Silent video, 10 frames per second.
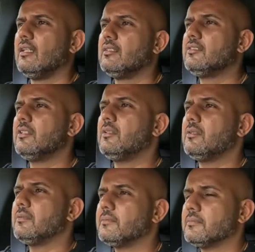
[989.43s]

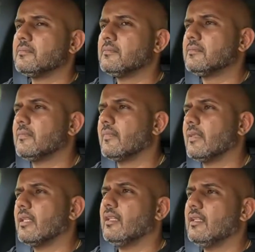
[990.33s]
So
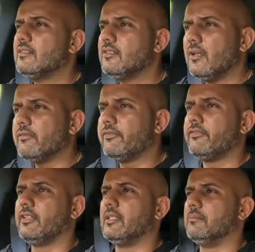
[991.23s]
it's not
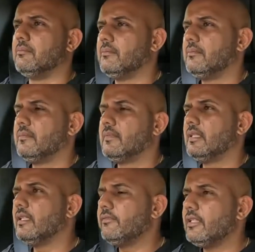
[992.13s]
firm.
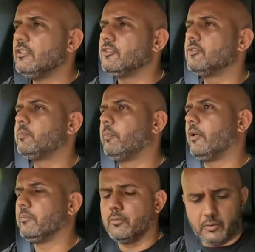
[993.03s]
Even in
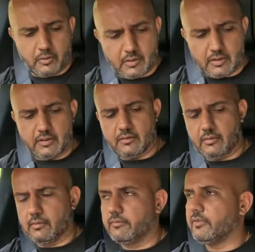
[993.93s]
sport mode, let's
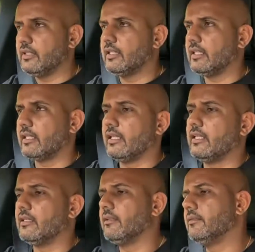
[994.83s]
feel that again.